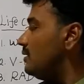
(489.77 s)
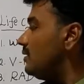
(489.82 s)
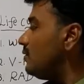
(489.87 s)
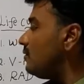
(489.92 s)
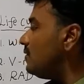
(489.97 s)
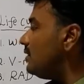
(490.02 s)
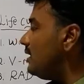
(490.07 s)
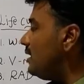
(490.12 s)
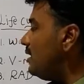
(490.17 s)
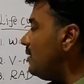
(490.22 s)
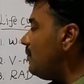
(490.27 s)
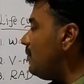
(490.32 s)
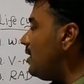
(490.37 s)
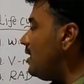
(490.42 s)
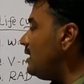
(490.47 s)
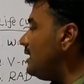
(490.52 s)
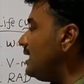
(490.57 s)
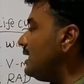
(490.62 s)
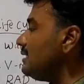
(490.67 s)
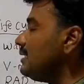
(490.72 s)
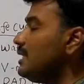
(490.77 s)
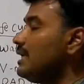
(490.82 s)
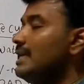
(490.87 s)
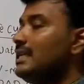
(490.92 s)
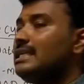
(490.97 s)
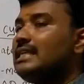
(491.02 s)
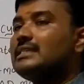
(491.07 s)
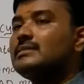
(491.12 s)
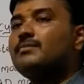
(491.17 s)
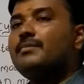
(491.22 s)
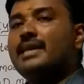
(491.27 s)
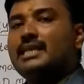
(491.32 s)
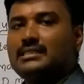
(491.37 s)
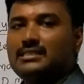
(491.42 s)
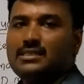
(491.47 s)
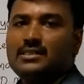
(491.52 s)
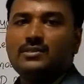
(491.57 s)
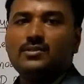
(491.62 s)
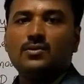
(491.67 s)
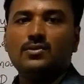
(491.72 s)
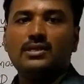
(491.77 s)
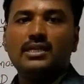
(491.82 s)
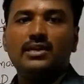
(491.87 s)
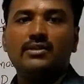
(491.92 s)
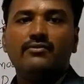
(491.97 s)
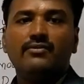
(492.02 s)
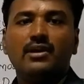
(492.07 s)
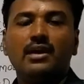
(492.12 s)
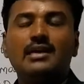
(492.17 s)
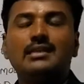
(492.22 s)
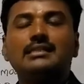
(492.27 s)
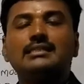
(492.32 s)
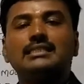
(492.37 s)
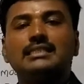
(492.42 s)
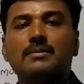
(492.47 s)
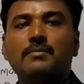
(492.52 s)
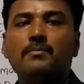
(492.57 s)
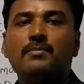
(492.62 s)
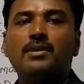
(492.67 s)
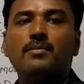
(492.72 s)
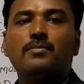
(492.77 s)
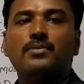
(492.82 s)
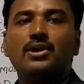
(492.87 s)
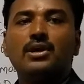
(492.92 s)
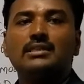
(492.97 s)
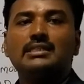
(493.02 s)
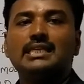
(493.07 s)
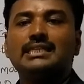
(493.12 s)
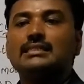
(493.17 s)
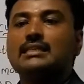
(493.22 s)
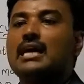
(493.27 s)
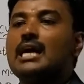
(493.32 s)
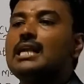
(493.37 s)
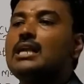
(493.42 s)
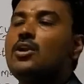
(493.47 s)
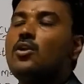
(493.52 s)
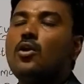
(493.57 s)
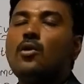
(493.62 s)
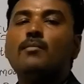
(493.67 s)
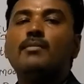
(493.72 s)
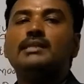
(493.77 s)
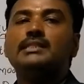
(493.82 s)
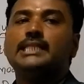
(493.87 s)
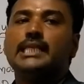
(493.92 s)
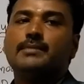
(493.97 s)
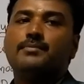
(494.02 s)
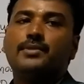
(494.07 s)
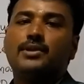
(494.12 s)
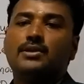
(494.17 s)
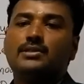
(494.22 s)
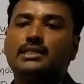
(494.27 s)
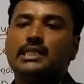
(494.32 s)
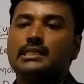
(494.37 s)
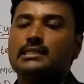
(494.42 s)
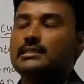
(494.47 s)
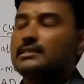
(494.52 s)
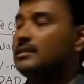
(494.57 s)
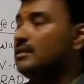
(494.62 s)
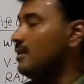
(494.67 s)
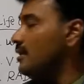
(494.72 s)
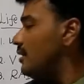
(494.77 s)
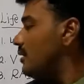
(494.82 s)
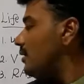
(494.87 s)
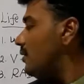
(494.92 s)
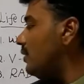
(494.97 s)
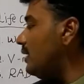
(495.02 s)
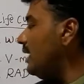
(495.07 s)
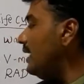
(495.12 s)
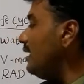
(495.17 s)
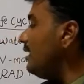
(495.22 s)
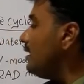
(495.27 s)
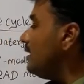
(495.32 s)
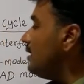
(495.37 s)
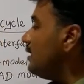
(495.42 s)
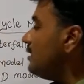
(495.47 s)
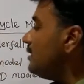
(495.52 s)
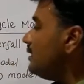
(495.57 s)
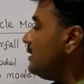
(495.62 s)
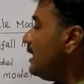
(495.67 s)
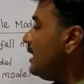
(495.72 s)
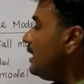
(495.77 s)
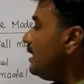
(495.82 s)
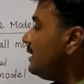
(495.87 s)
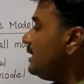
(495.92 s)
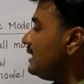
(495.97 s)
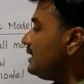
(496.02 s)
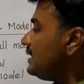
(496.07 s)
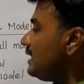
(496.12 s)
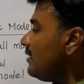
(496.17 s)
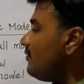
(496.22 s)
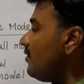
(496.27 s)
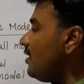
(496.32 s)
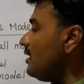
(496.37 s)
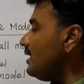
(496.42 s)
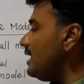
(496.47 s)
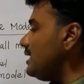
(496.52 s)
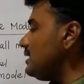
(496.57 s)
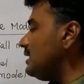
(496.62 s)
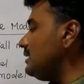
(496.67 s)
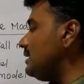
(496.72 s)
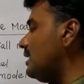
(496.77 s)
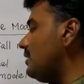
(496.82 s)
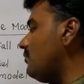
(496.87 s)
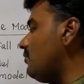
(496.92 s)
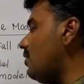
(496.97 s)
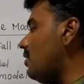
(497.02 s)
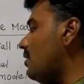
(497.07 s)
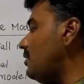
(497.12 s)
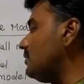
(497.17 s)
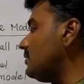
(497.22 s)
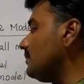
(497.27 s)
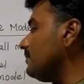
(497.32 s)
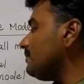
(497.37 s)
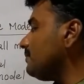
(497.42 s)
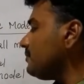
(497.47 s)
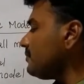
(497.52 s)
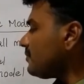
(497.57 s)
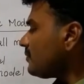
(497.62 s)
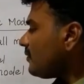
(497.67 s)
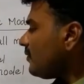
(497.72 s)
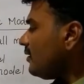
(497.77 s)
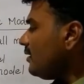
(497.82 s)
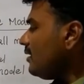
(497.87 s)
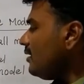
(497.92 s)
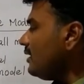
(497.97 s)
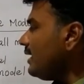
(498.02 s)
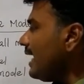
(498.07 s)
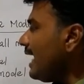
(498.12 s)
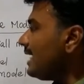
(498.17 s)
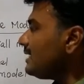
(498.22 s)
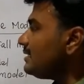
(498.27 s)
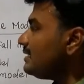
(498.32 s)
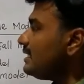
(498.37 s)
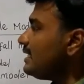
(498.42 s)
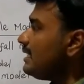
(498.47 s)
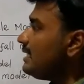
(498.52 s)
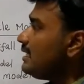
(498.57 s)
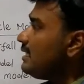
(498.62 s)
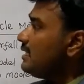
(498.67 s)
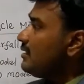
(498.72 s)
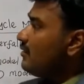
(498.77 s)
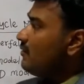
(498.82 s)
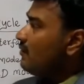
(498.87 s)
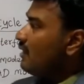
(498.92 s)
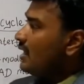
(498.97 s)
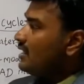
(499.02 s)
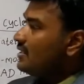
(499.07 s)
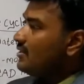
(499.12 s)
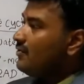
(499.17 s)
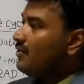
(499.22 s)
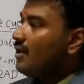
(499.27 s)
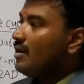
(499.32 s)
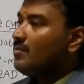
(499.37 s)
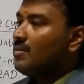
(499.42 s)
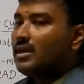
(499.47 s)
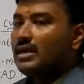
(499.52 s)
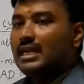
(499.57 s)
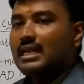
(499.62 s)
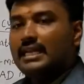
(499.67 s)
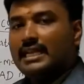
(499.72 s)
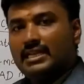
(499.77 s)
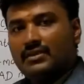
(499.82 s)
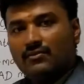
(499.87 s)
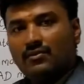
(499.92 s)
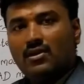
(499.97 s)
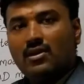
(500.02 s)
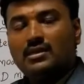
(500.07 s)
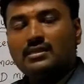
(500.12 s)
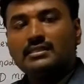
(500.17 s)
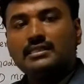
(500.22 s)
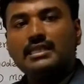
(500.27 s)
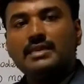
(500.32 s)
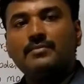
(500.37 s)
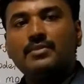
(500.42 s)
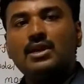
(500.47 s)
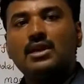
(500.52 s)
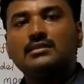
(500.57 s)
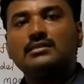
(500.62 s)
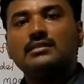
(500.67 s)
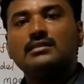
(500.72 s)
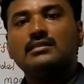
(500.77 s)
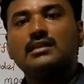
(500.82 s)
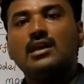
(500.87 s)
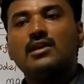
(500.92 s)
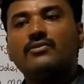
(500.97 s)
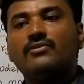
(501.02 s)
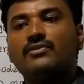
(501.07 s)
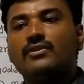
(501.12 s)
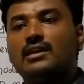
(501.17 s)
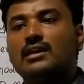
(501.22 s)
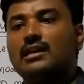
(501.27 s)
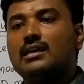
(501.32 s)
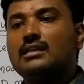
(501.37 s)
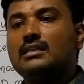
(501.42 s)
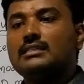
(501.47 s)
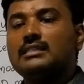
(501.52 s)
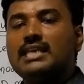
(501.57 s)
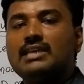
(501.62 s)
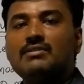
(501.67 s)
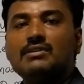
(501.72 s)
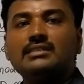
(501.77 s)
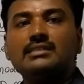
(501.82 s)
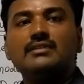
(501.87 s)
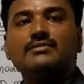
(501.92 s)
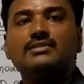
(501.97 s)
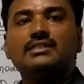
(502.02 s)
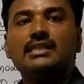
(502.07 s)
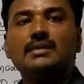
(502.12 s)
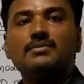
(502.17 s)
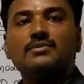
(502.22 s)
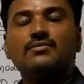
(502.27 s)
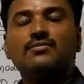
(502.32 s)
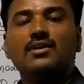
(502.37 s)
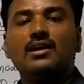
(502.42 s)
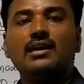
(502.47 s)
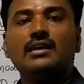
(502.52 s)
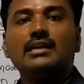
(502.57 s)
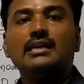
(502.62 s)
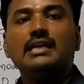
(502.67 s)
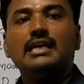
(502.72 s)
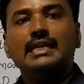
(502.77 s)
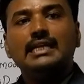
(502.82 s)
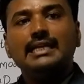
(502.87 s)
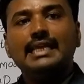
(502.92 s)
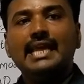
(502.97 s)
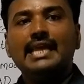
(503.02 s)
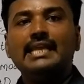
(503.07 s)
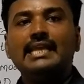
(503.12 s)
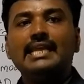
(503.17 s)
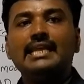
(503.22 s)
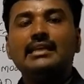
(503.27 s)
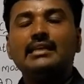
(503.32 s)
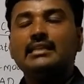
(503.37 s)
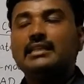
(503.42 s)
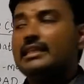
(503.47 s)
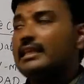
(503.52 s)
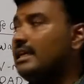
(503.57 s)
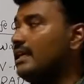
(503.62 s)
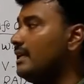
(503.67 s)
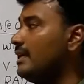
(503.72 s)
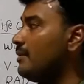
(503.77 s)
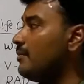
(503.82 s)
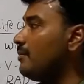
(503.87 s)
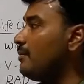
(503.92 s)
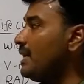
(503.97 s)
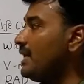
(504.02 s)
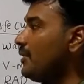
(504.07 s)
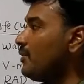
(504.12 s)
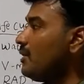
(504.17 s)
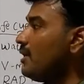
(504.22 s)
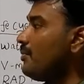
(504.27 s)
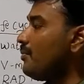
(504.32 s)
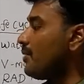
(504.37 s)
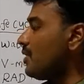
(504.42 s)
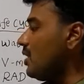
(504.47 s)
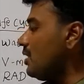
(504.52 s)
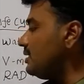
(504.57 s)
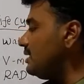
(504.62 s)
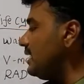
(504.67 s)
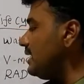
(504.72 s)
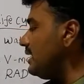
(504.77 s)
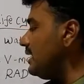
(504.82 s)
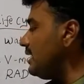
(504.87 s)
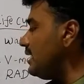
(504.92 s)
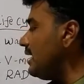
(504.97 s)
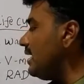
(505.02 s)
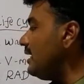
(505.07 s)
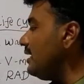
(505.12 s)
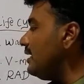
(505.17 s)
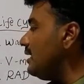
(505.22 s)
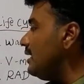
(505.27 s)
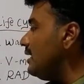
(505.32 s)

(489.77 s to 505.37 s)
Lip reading: So third part is it is best suited for simple projects and low budget projects. Okay. The disadvantages involves, as the waterfall model involves the process of sequence of steps for gaining the particular project in